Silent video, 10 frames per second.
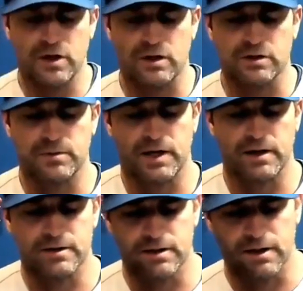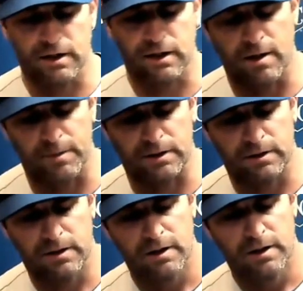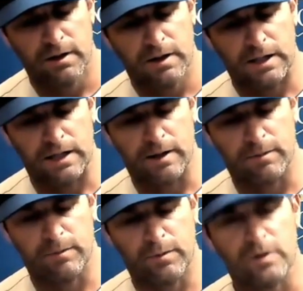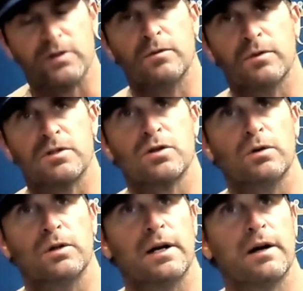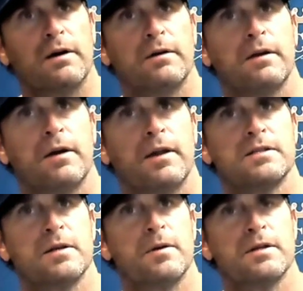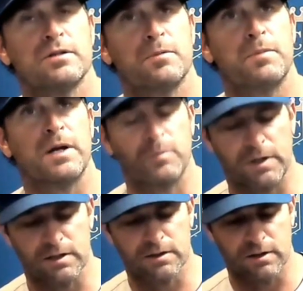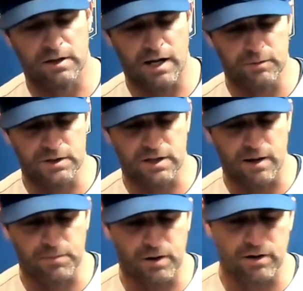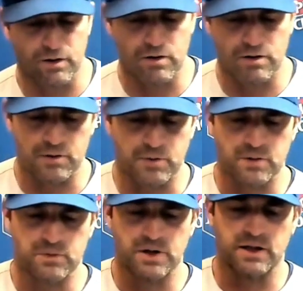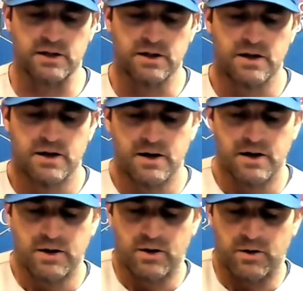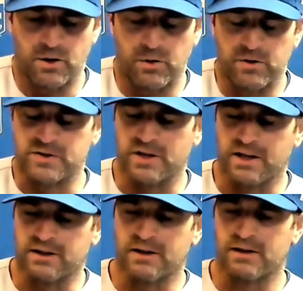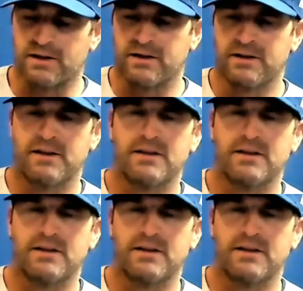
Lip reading: talked about is seeing it coming with solar. That's a big piece. And that was that part of the order that we're really, you know, we've seen the